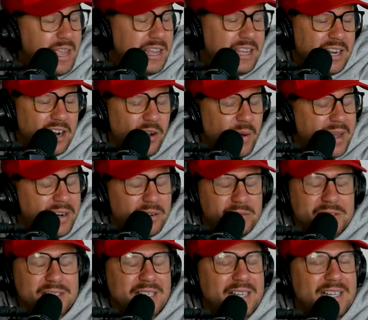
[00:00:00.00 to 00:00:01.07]
you know, I
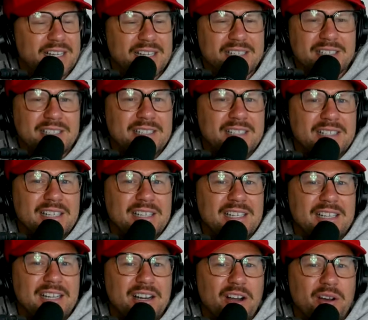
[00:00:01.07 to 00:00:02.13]
don't, uh,
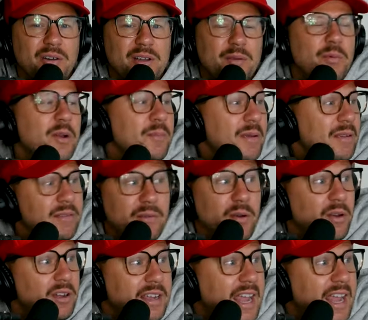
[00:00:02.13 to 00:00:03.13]
you know, it would be a